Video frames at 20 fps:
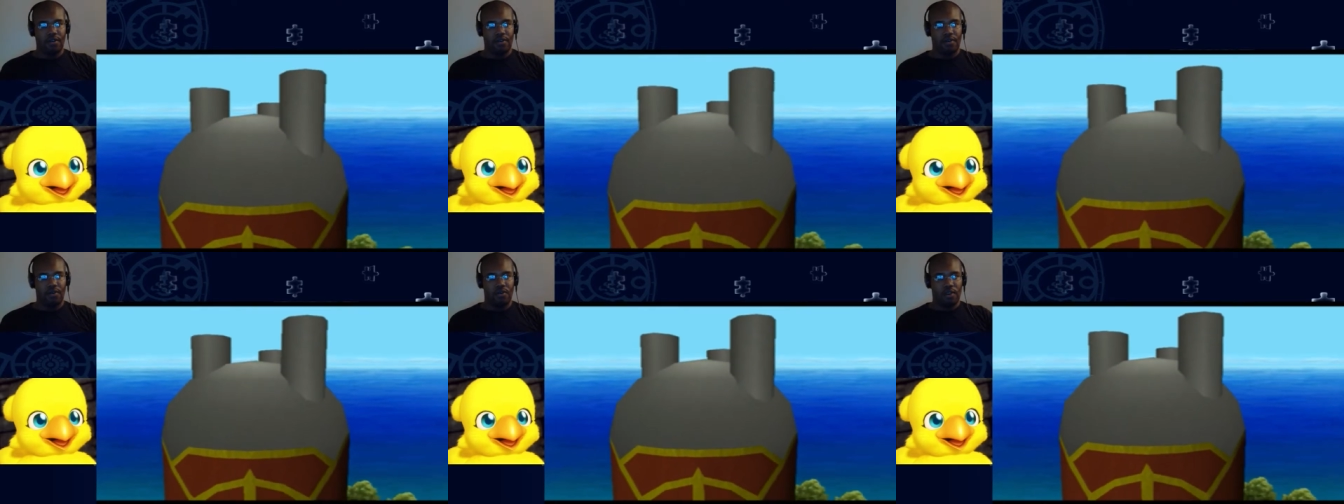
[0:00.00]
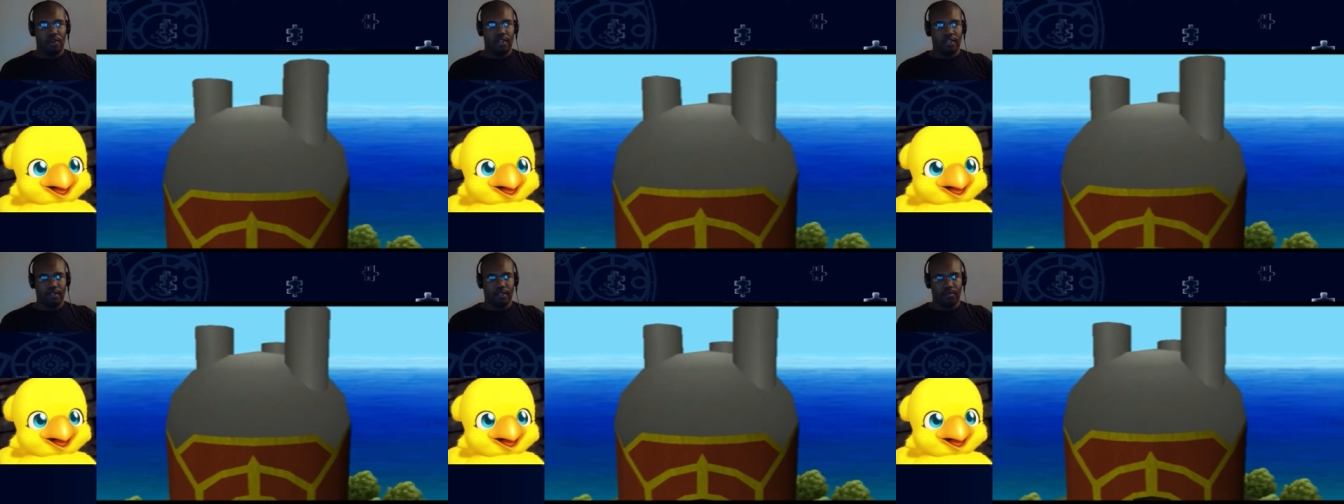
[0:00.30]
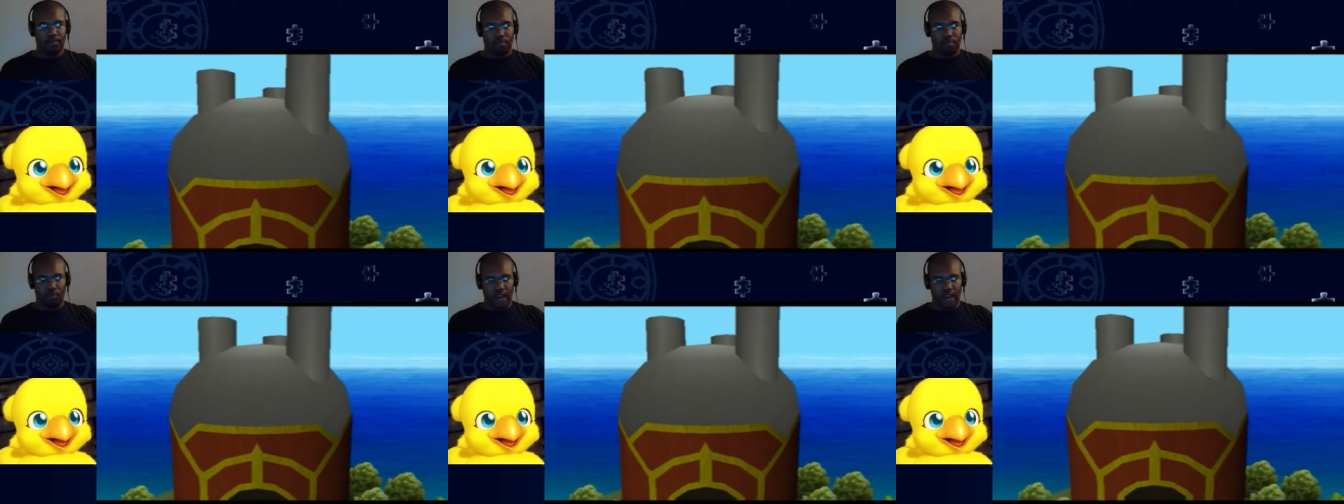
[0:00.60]
on
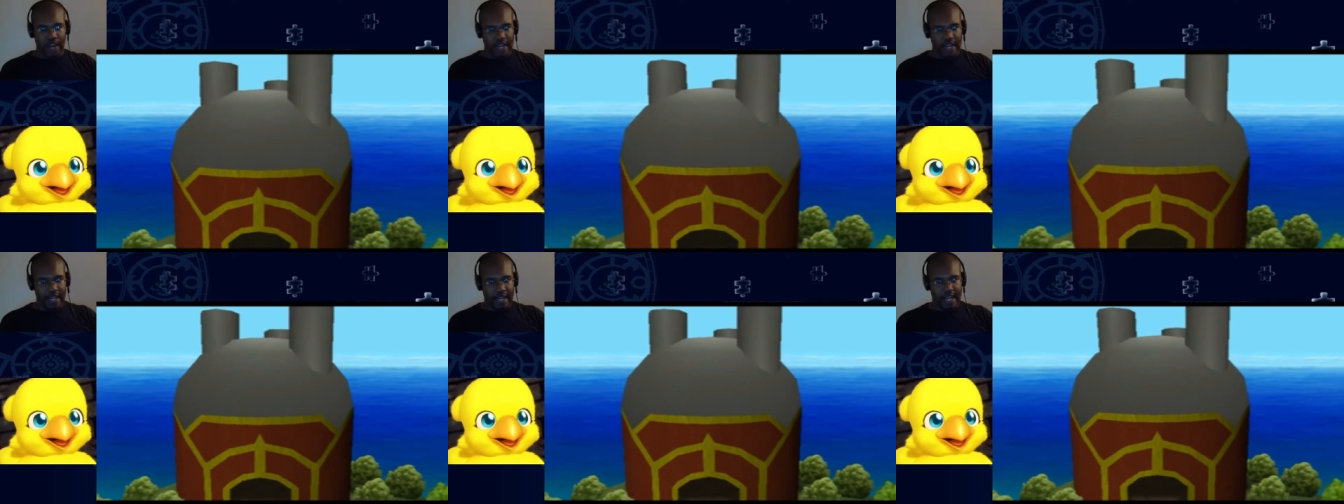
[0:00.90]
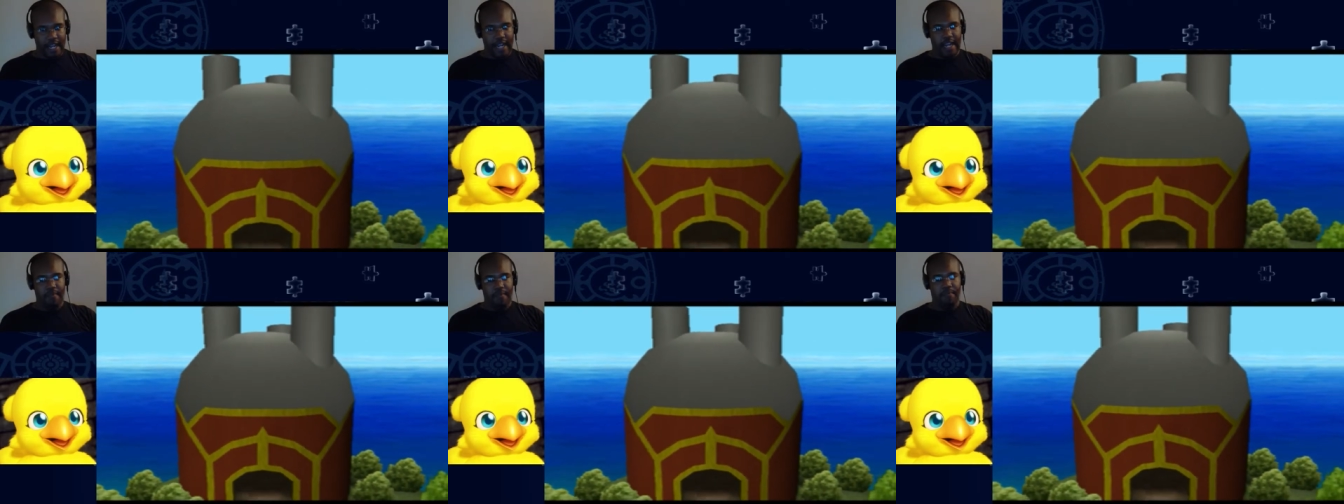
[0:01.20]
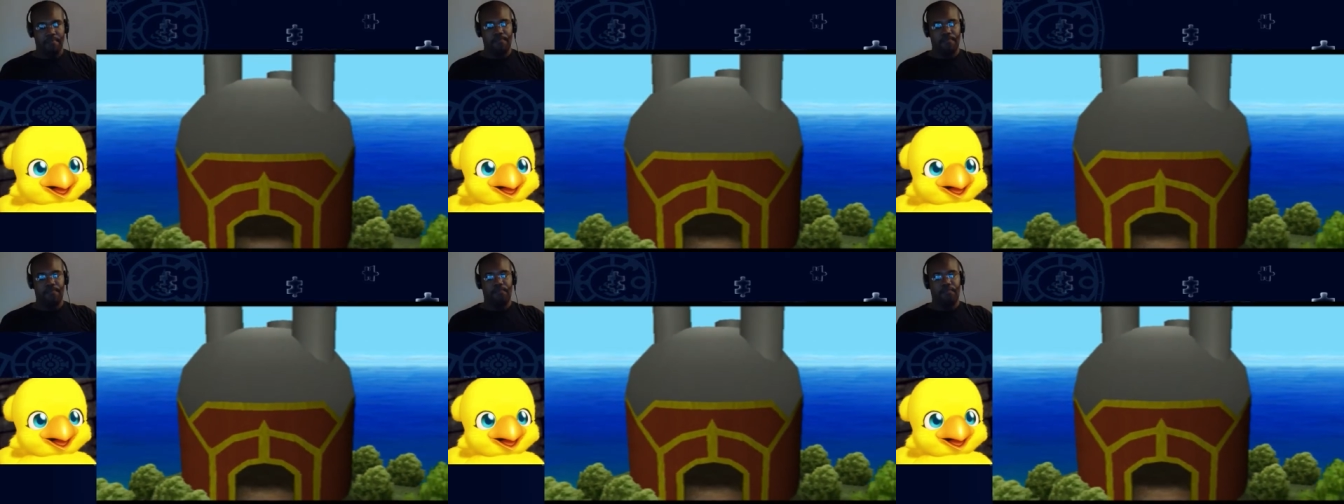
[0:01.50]
some brand
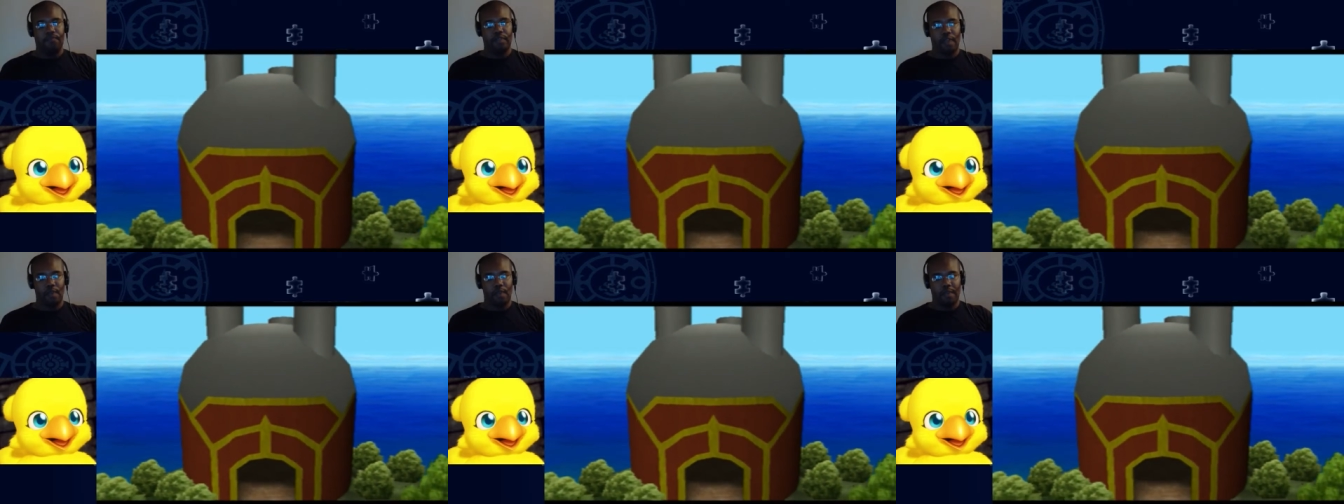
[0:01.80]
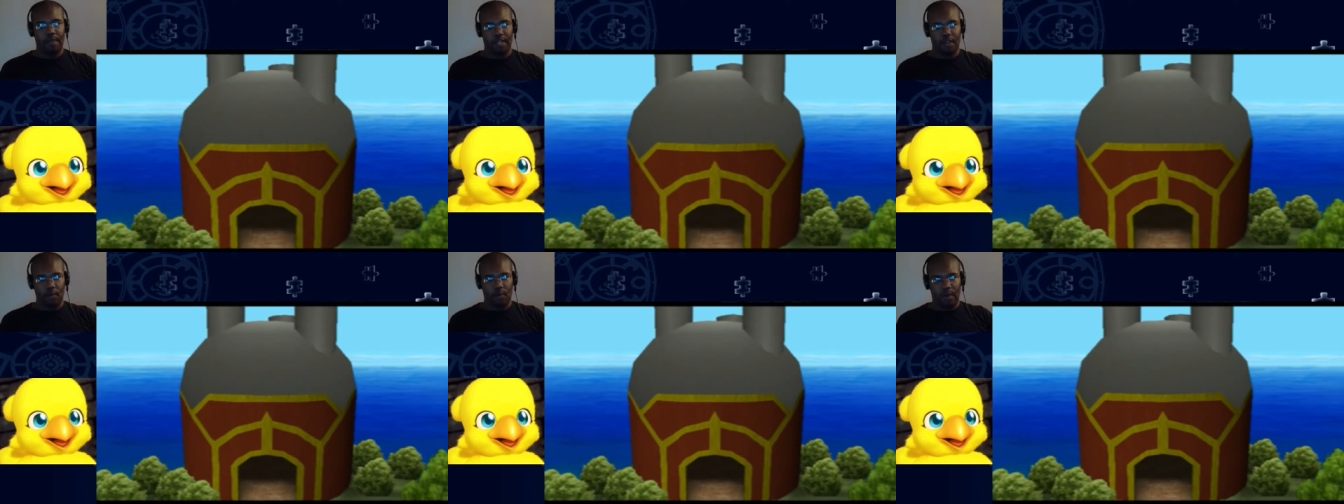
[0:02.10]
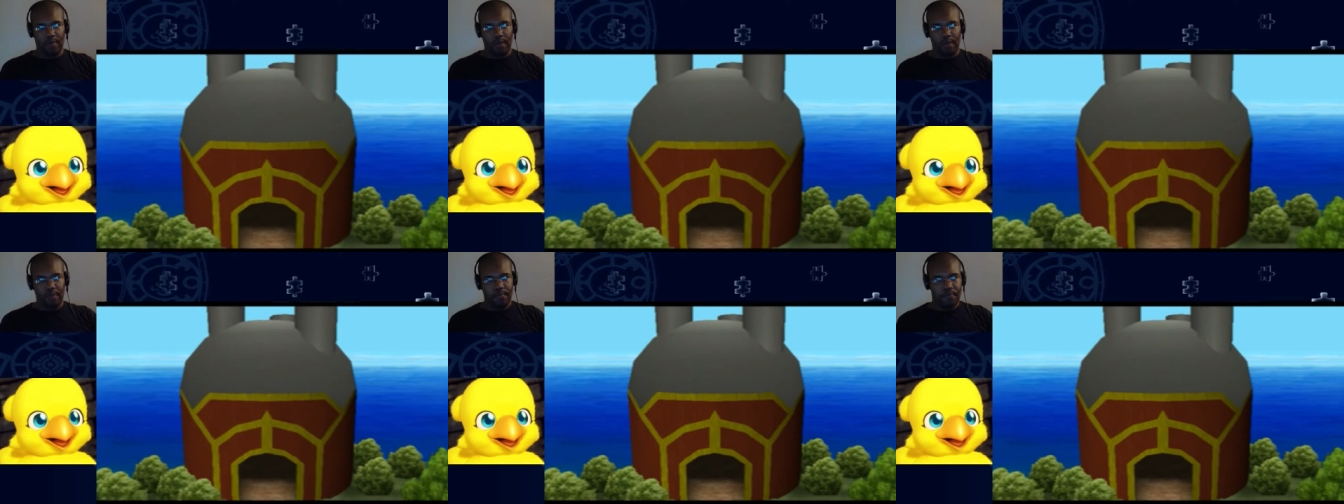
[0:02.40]
name
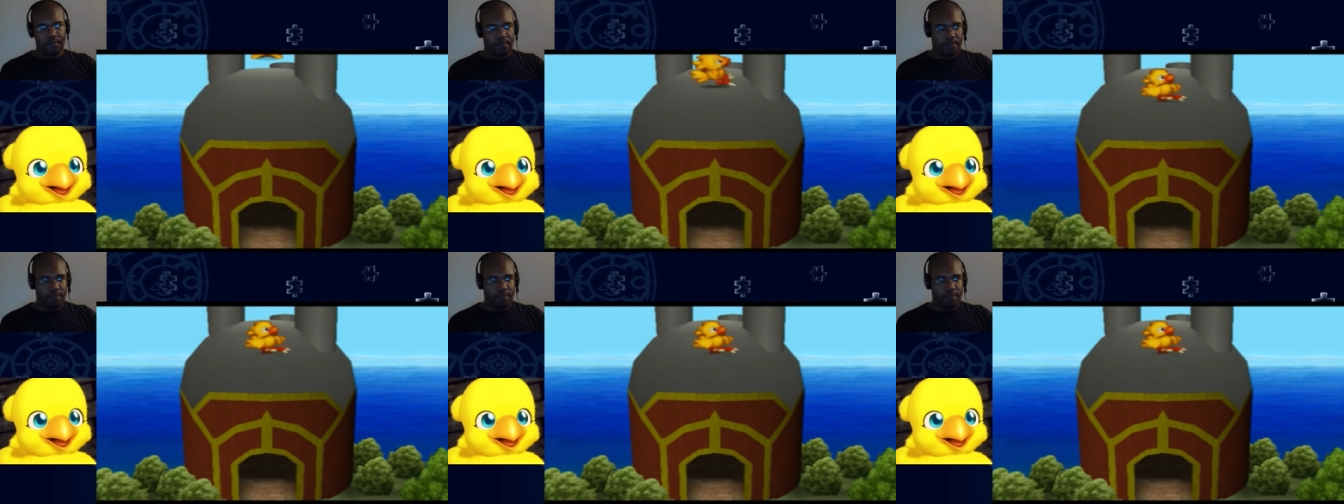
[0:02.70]
equipment,